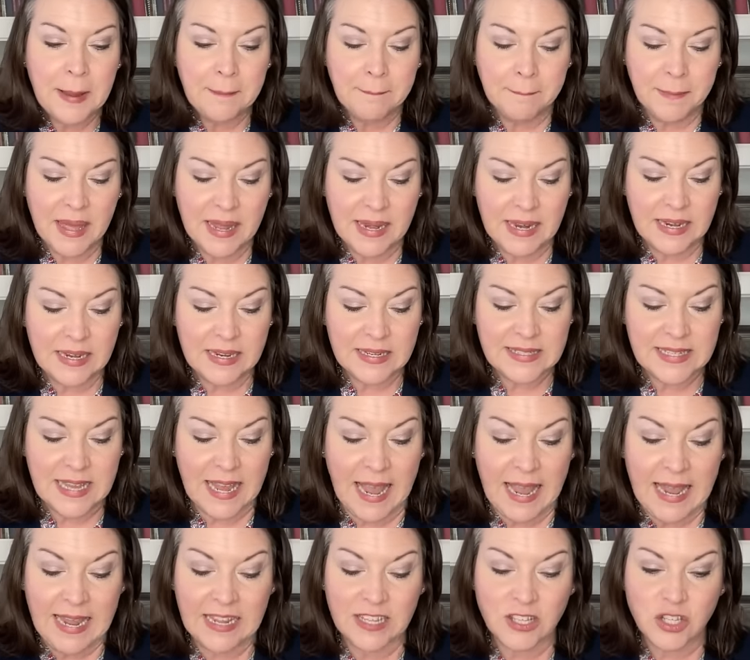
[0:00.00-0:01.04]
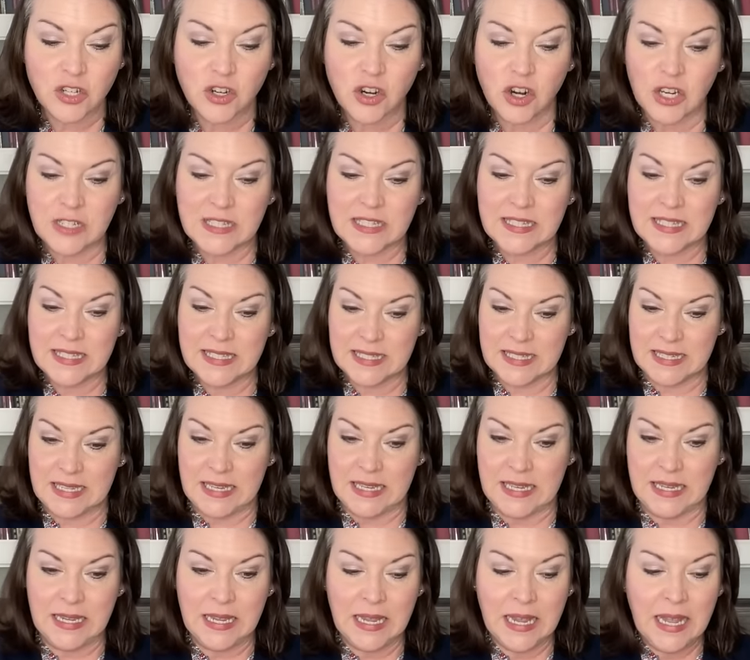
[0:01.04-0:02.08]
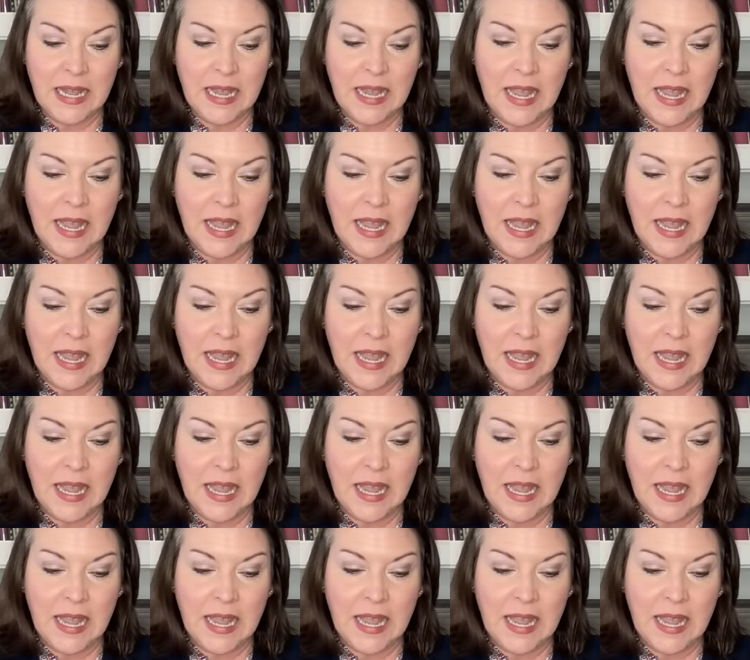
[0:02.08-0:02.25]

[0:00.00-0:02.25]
But it is a Hands Across the Sea,